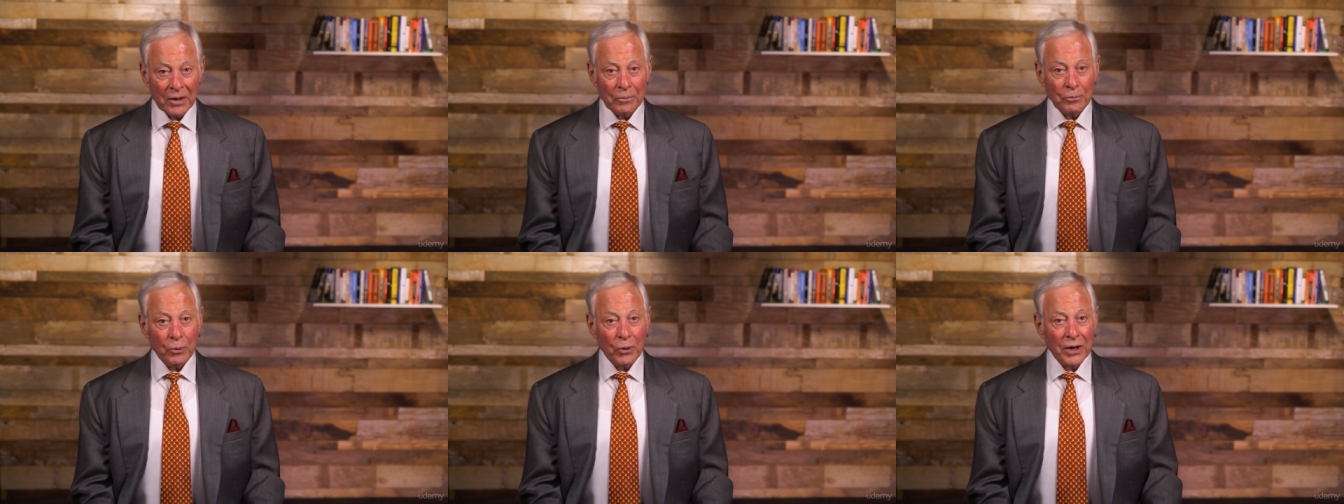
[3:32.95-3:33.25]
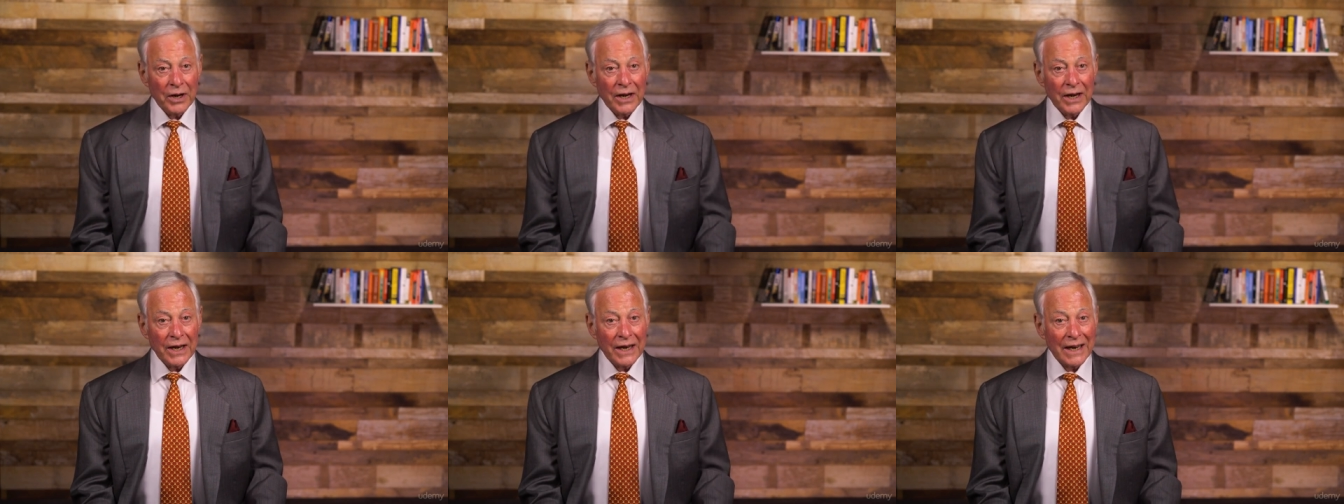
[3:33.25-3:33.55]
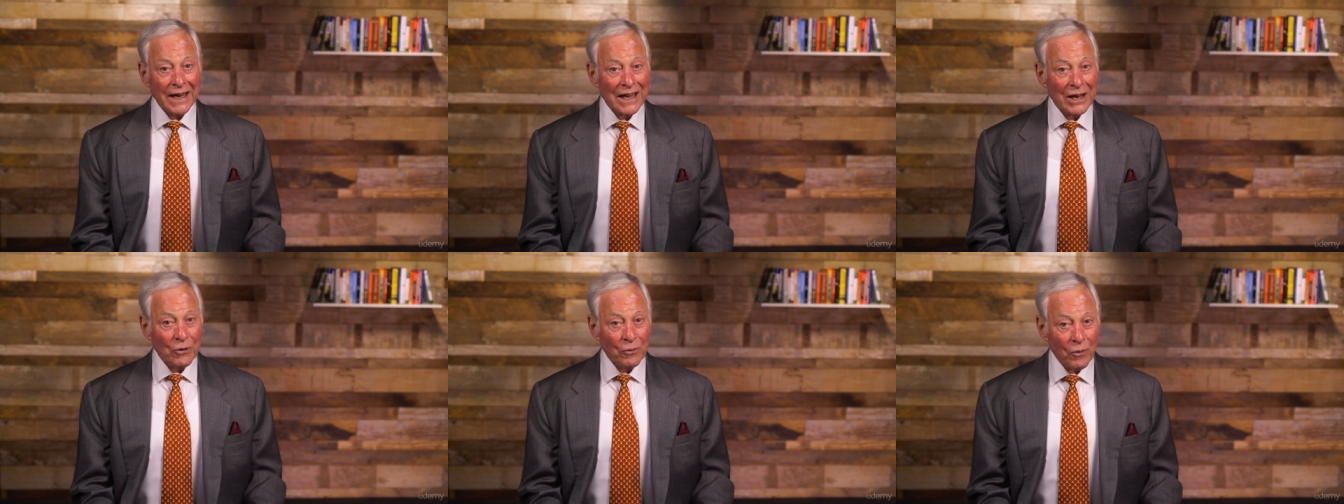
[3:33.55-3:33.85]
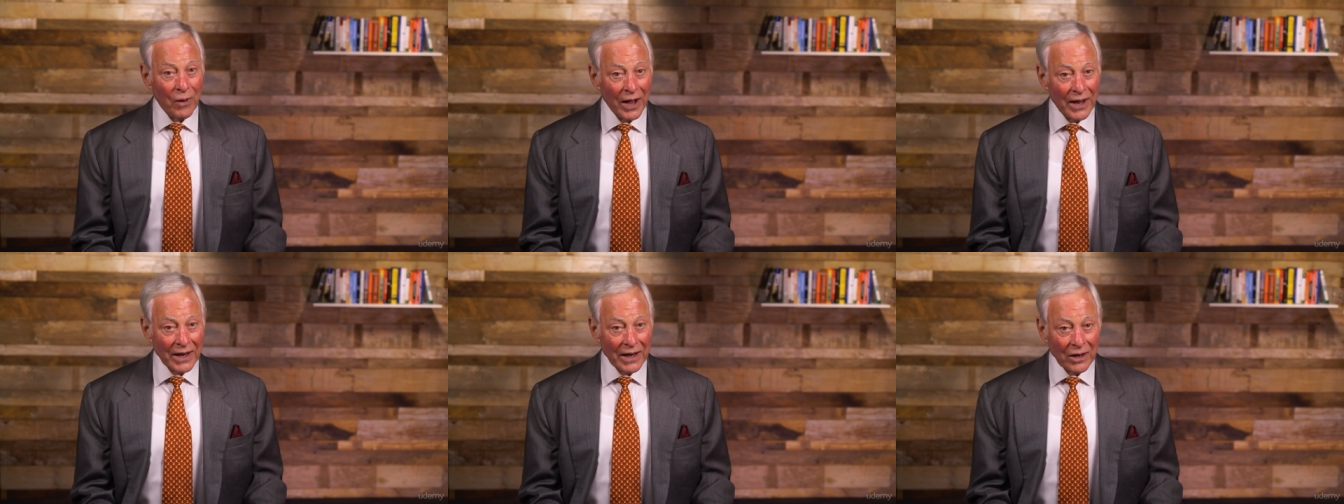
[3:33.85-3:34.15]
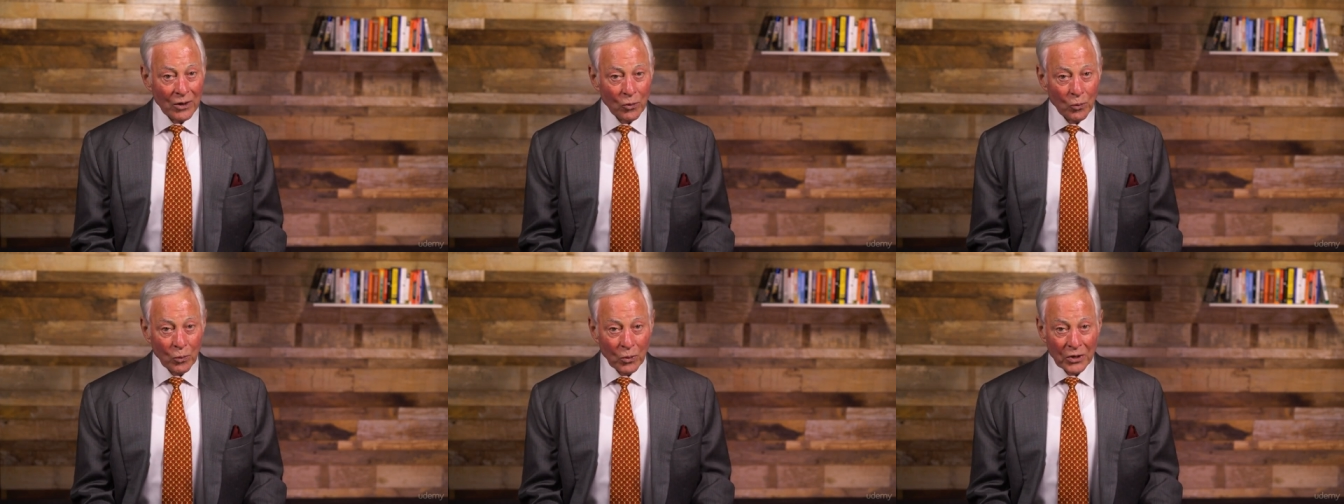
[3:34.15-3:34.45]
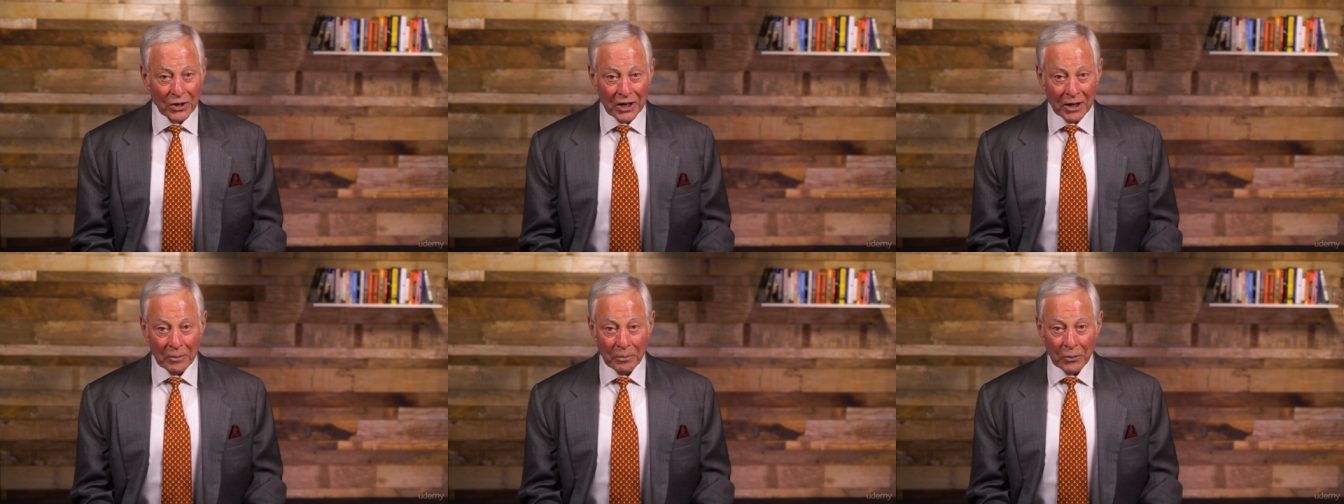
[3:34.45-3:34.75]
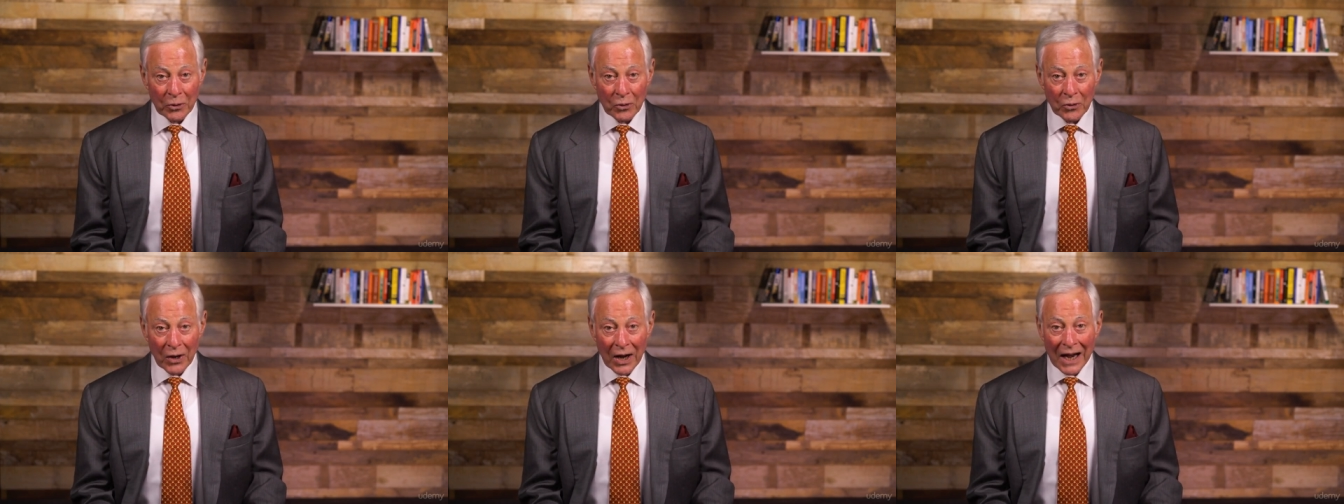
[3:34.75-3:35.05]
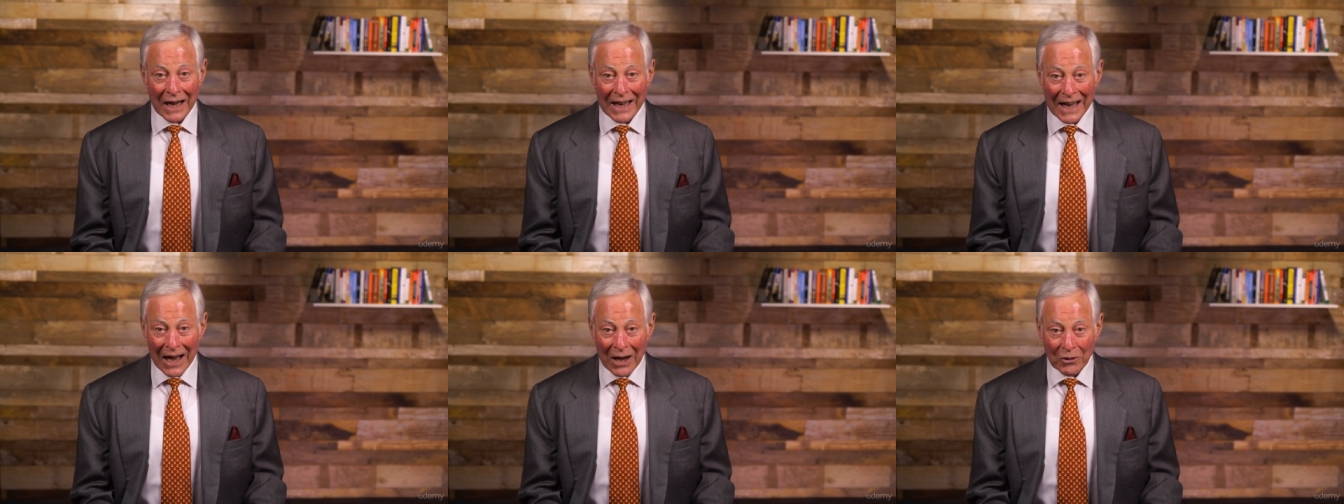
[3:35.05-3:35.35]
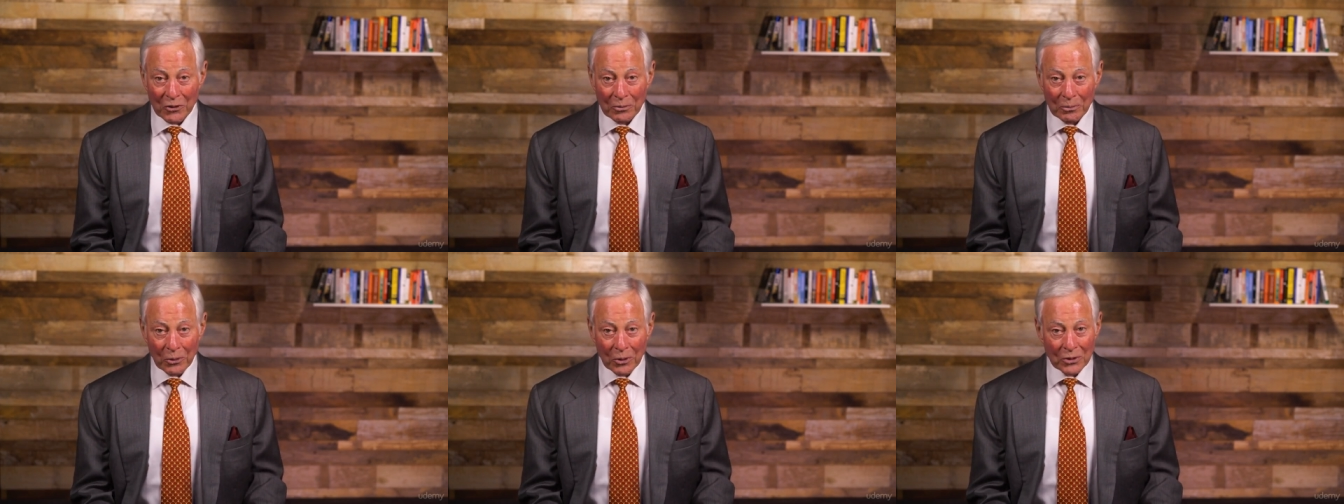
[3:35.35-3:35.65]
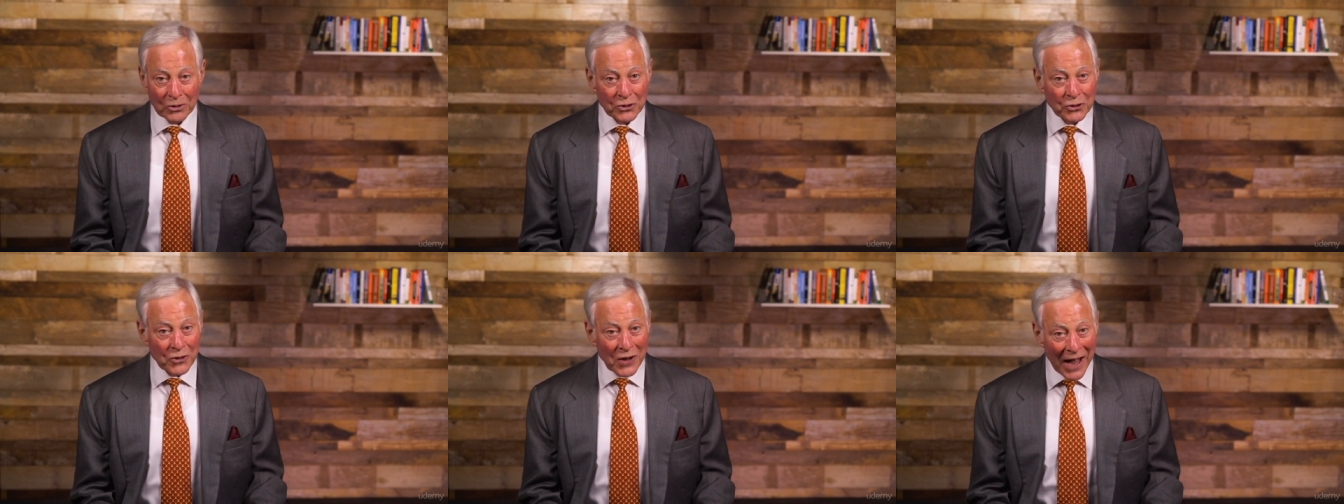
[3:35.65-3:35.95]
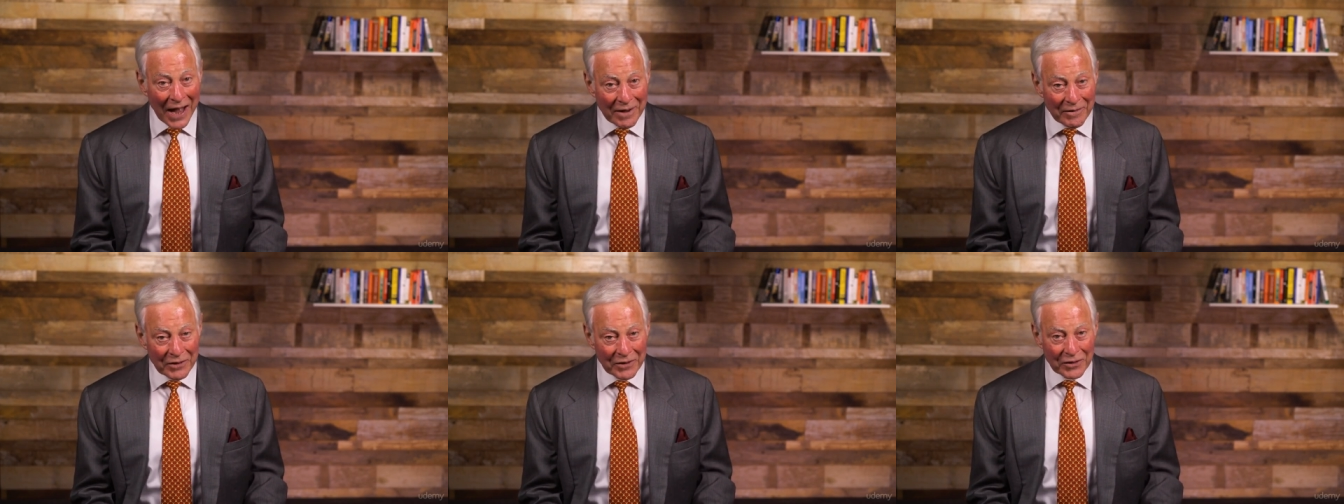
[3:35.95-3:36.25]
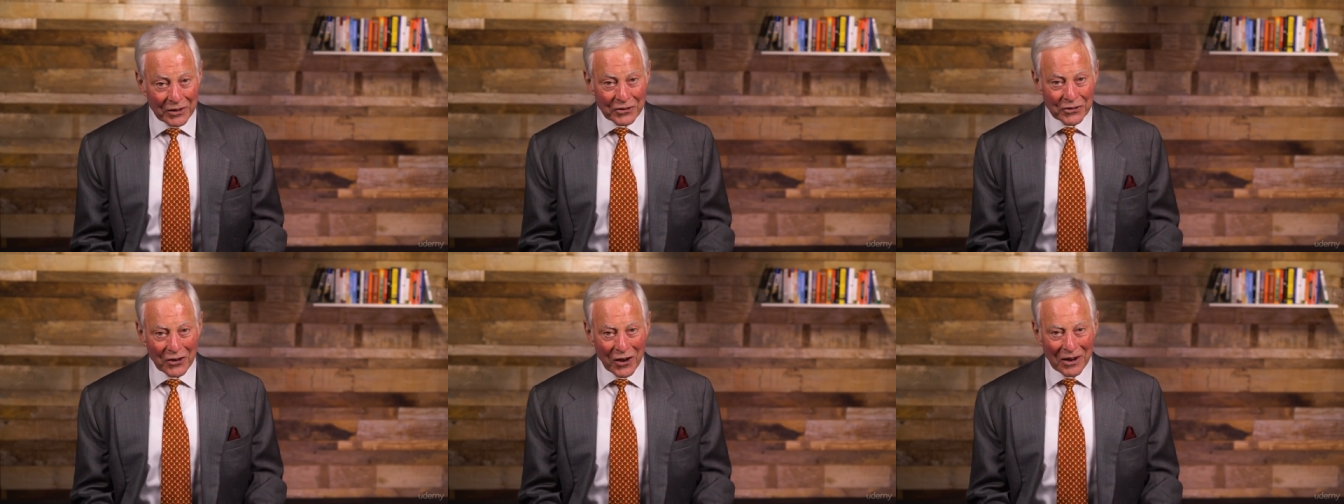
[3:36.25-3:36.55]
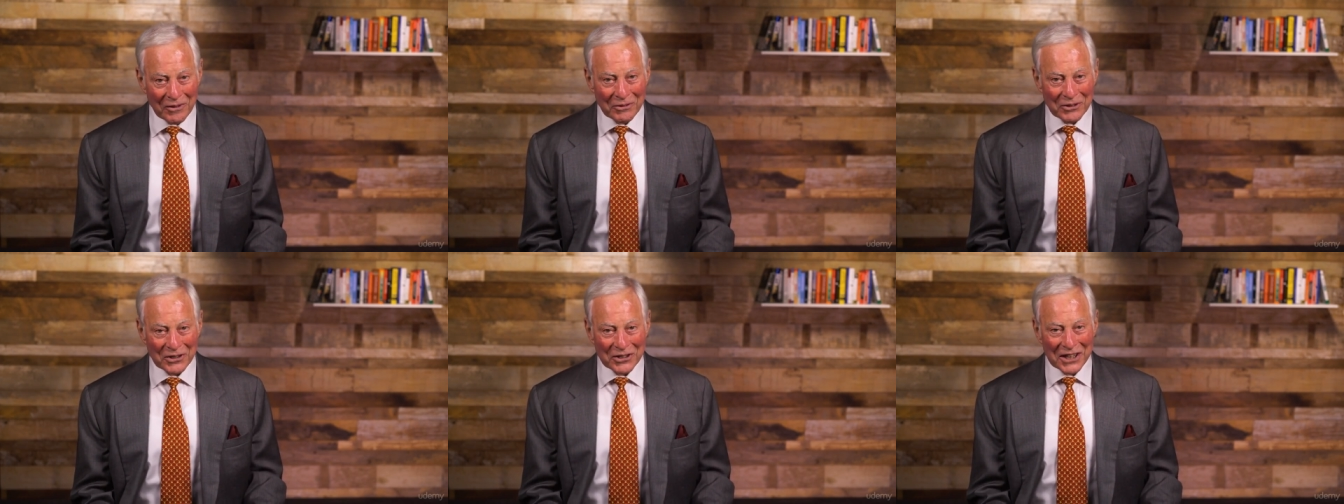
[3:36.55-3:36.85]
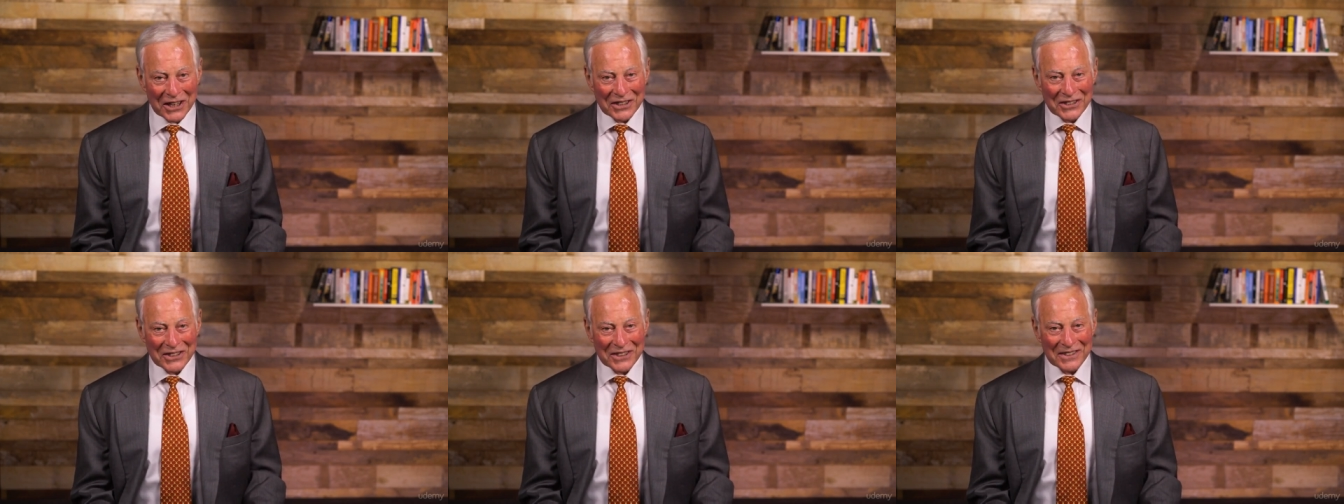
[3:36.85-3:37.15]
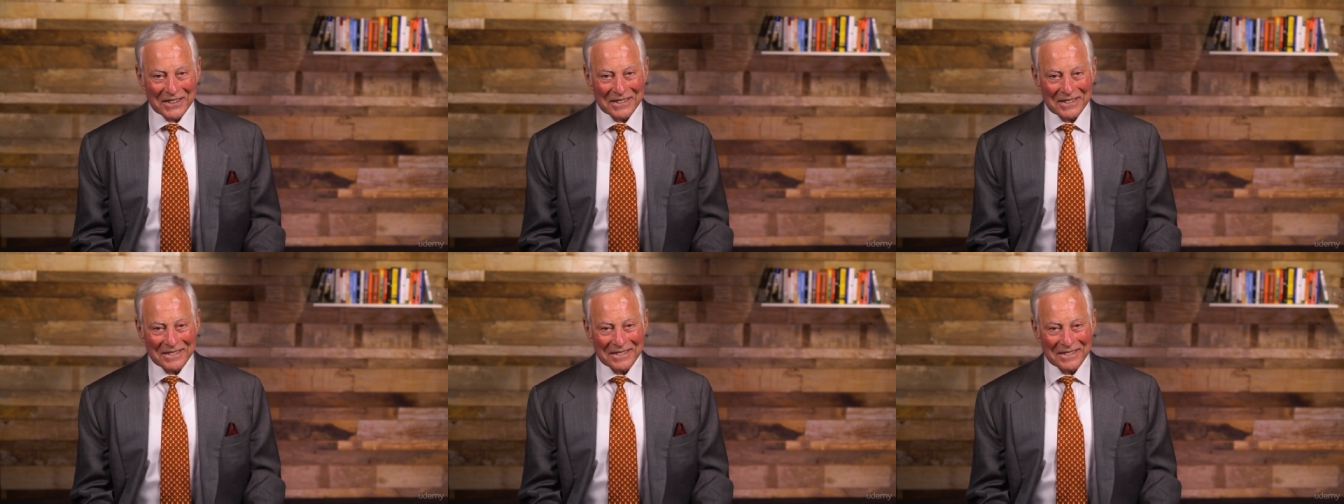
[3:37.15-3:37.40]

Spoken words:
Putting it in writing will keep you accountable to having this conversation.